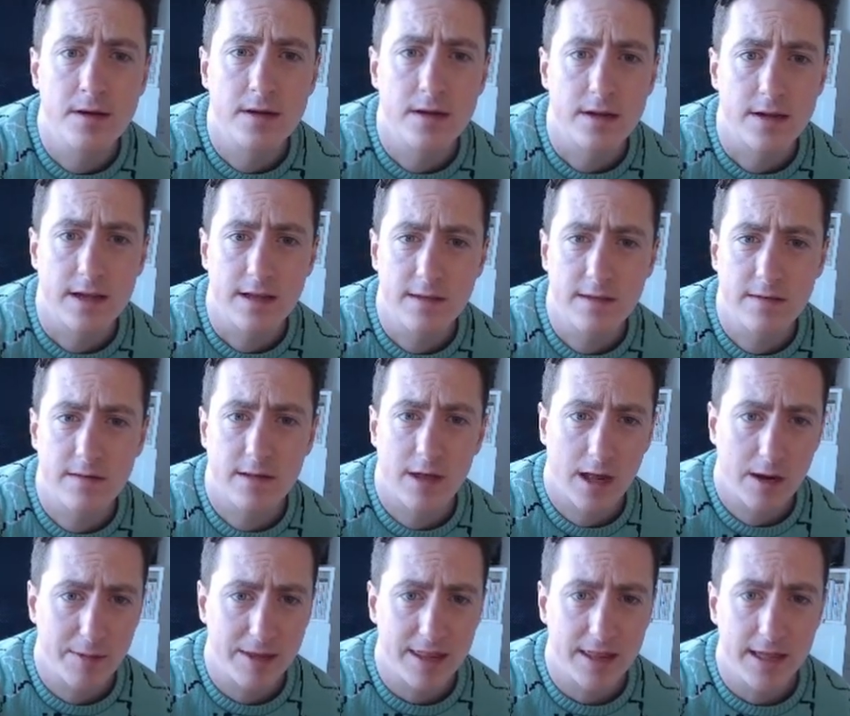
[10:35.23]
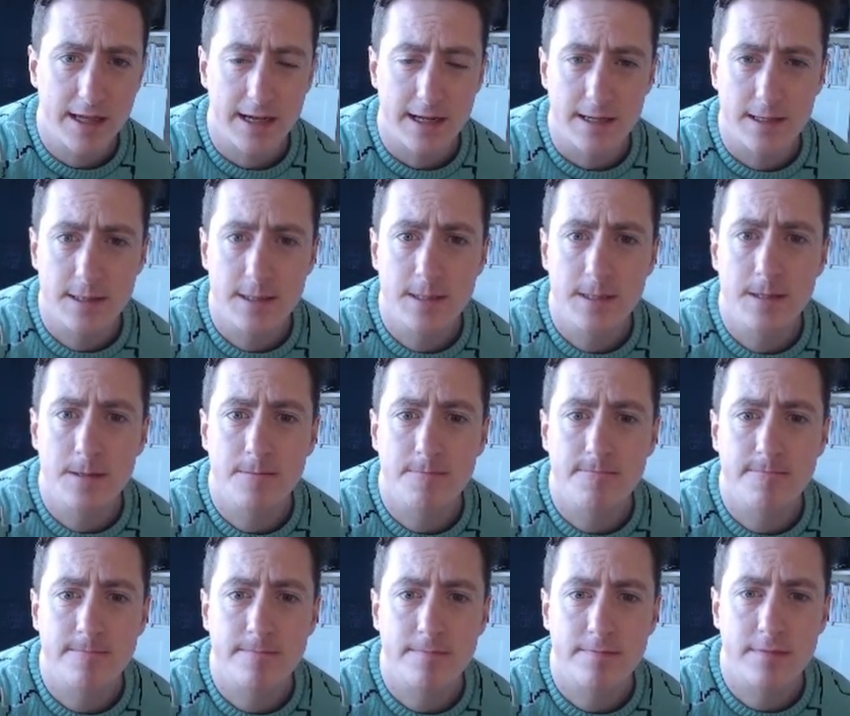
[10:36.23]
I guess it's got to be this.
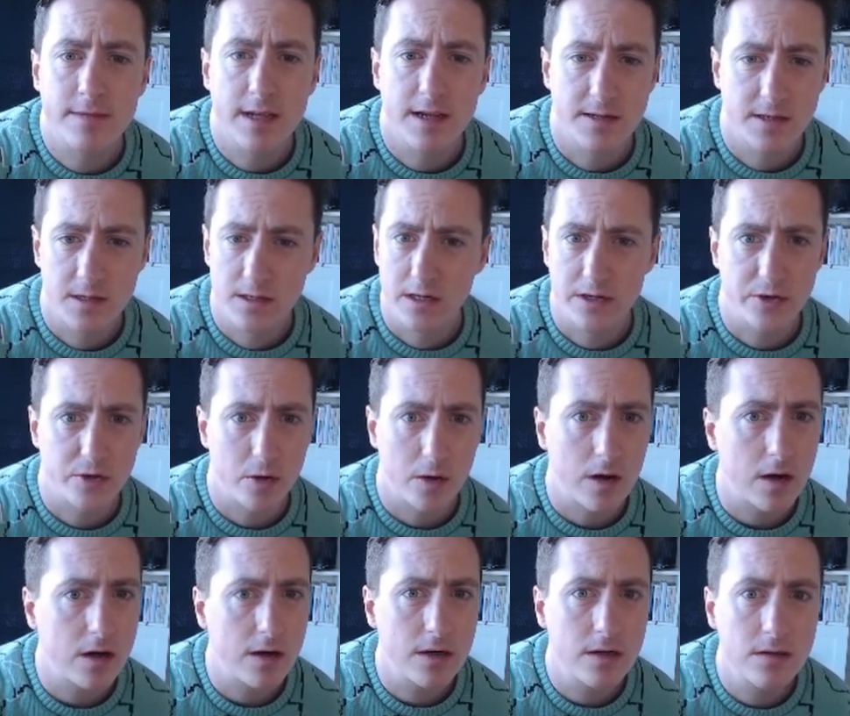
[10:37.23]
Is this a draw?